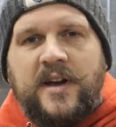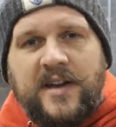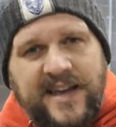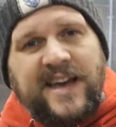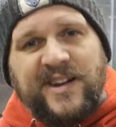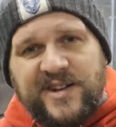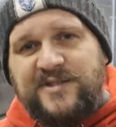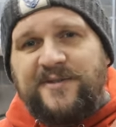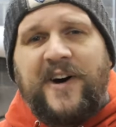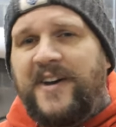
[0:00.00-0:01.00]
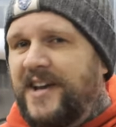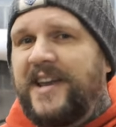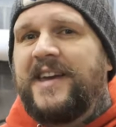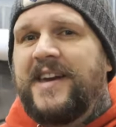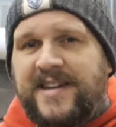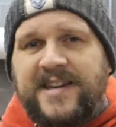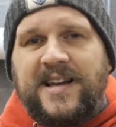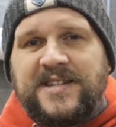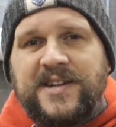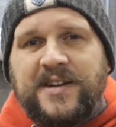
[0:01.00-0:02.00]
and Canon is finally
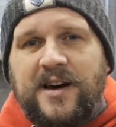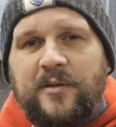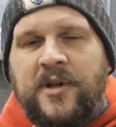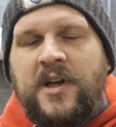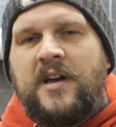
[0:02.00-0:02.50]
catching up.